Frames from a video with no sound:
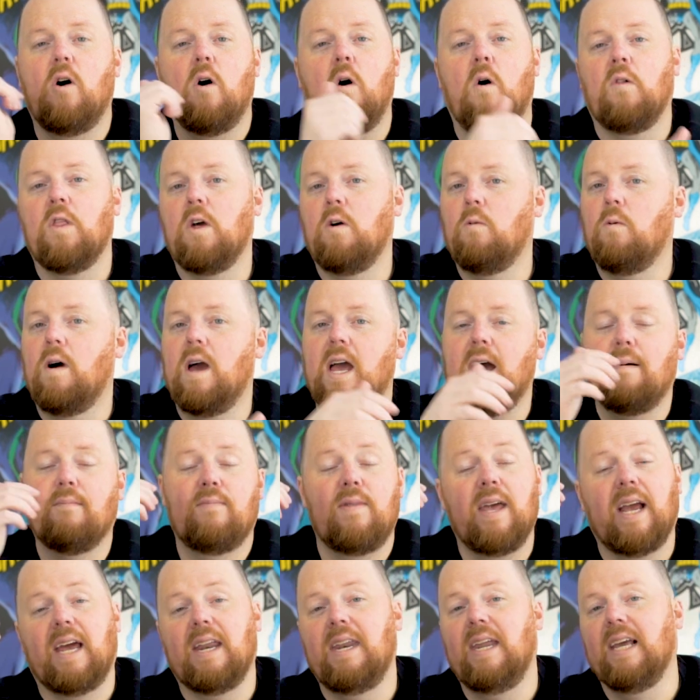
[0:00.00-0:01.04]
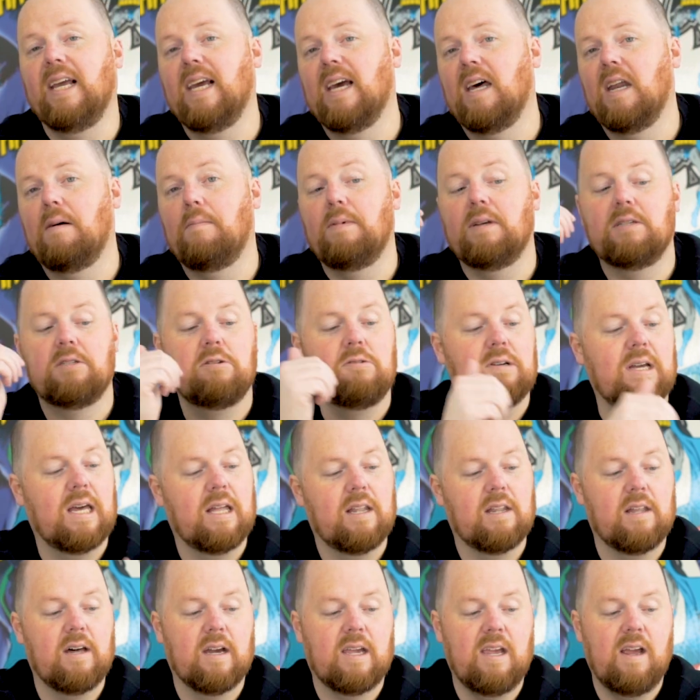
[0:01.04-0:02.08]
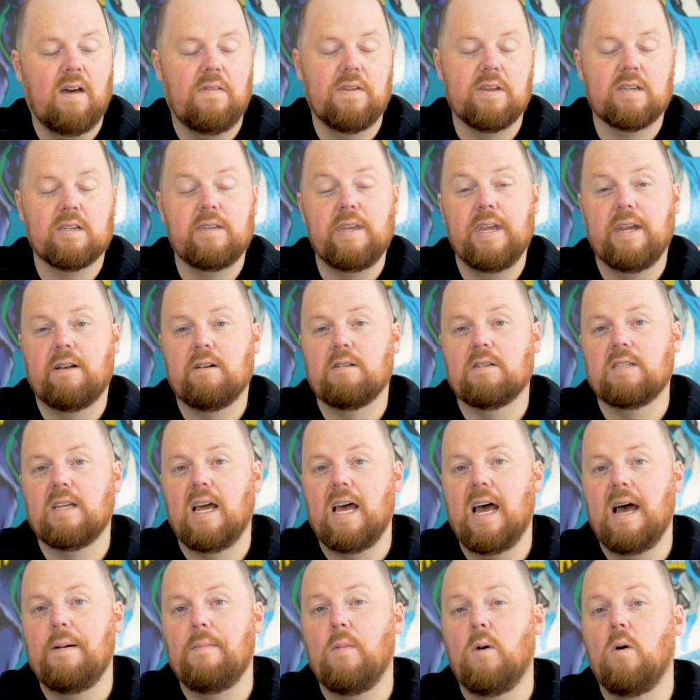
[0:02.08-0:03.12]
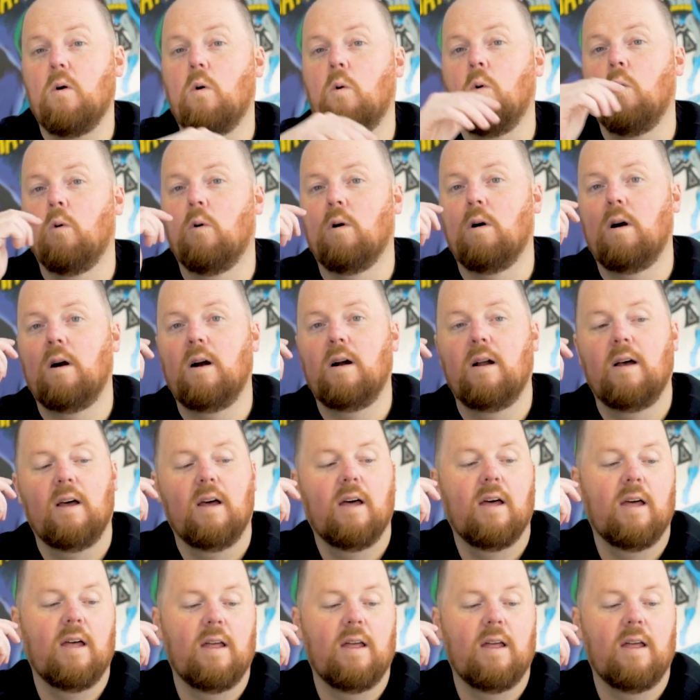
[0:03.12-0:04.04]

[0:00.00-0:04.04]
only way I'm thinking to get them is you get lucky on the sneakers app or